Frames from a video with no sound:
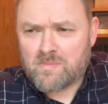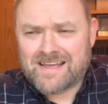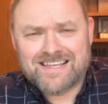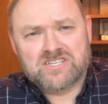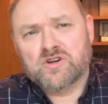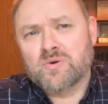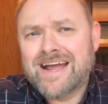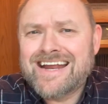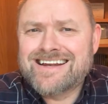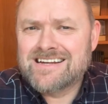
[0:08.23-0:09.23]
by this
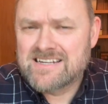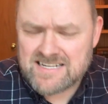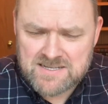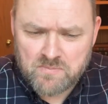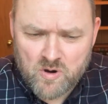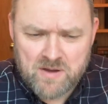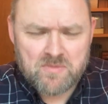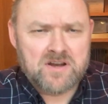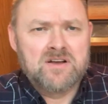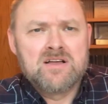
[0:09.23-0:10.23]
great
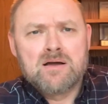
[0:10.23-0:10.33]
disappointment,